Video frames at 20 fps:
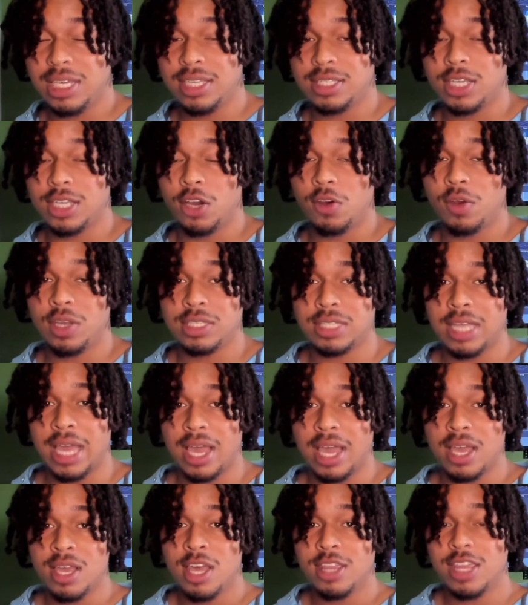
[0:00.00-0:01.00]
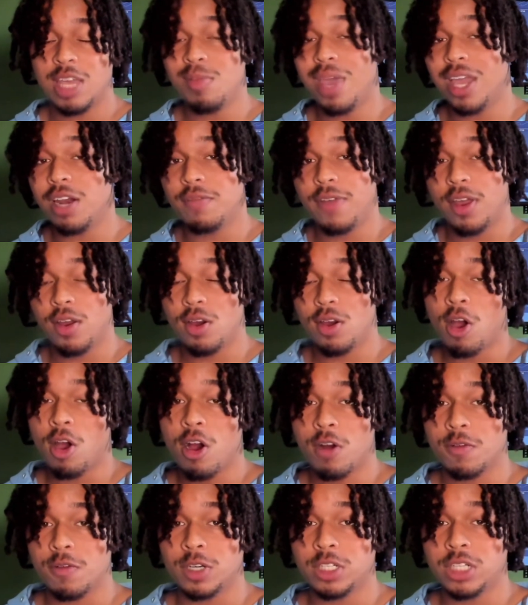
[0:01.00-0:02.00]
series that they made it very
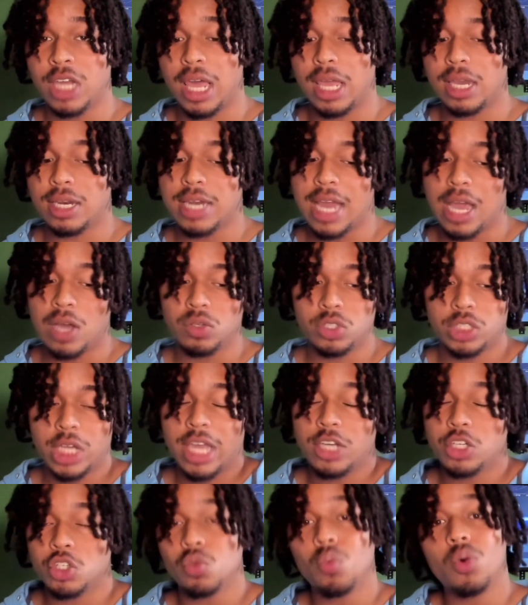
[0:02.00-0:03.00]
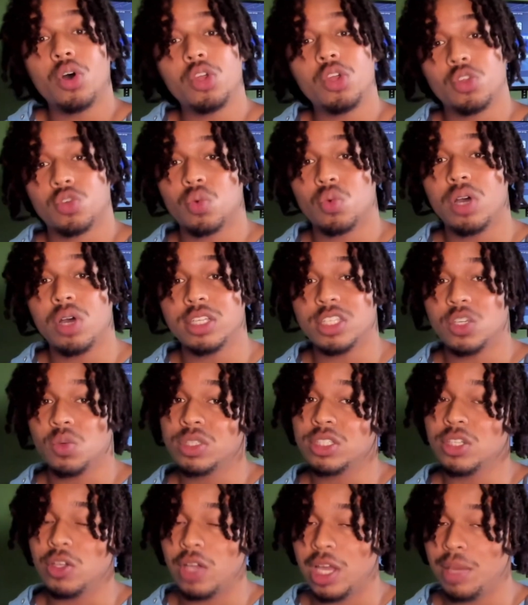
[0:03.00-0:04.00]
hard for Shea. Now, Shea is just one of those ones. He was
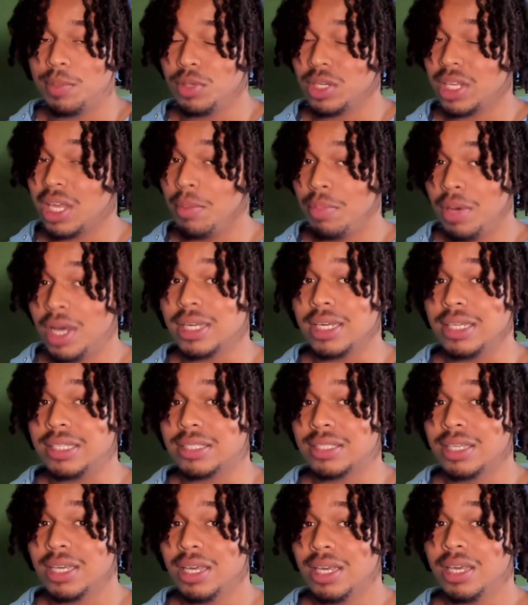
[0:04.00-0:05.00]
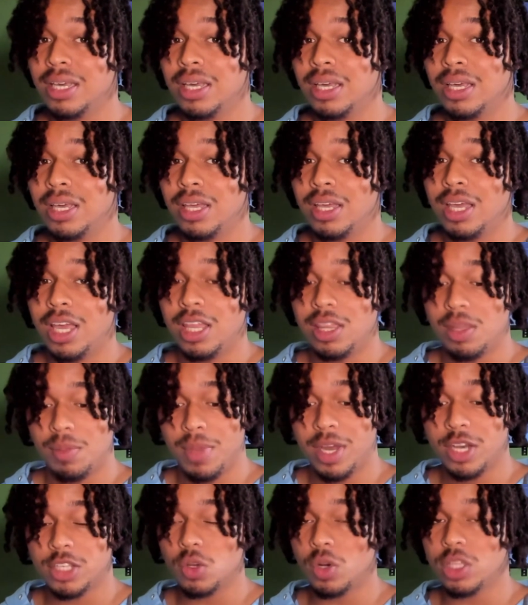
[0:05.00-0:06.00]
still able to get buckets. In the
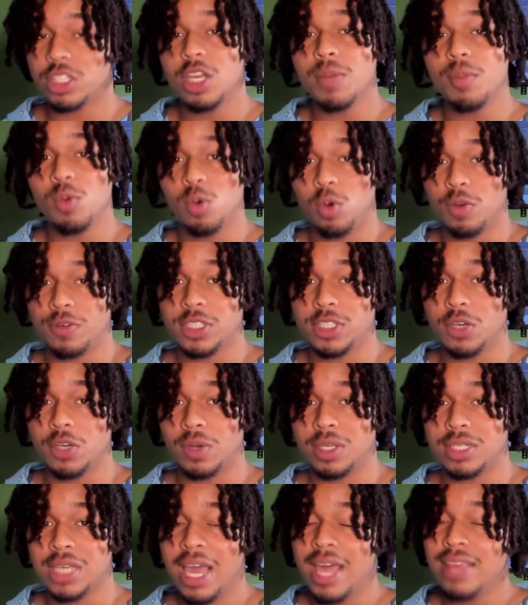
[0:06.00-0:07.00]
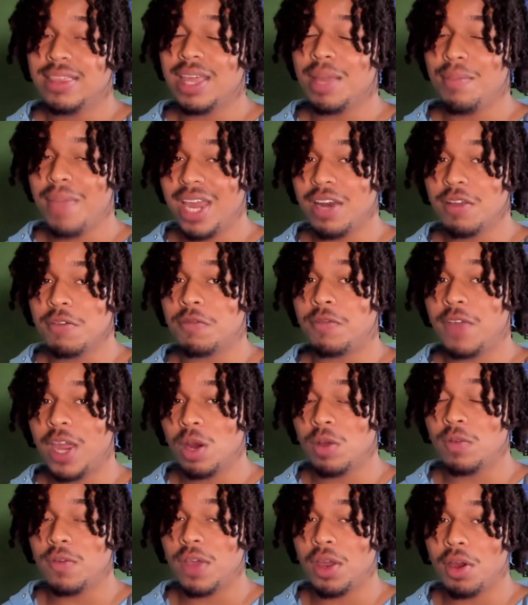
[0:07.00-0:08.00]
Minnesota Timberwolves series, they made it
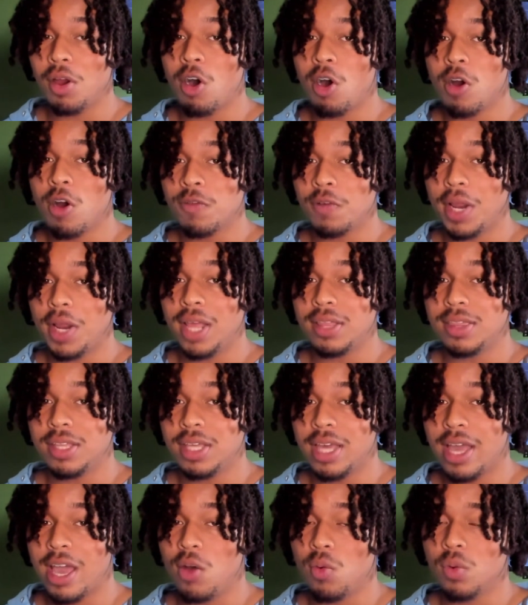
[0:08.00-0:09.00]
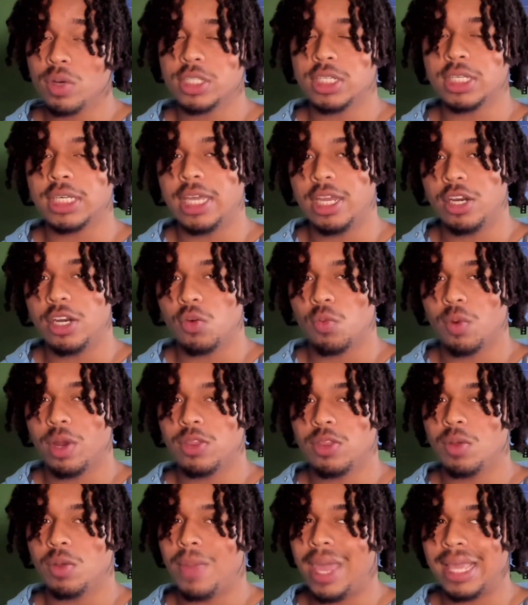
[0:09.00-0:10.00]
very, very hard for Anthony Edwards to get in the
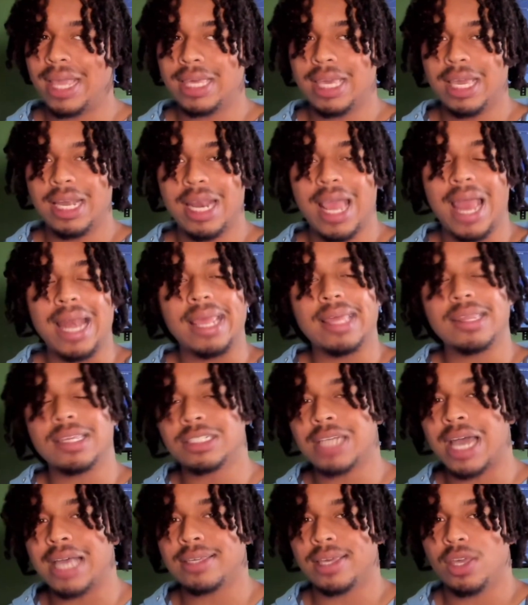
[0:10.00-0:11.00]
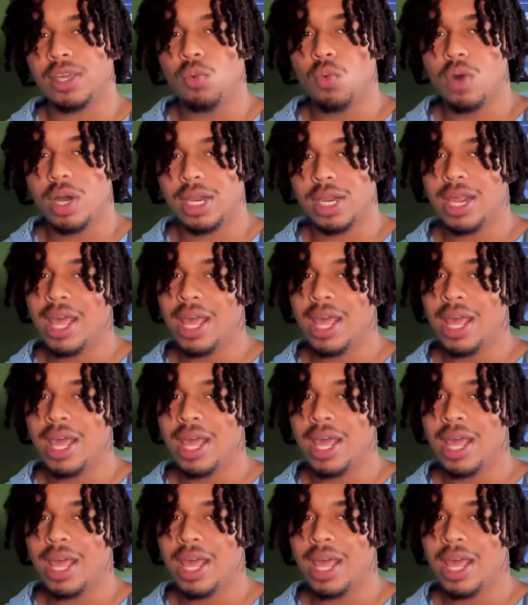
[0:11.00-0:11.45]
rhythm and get any of the shots that he wanted.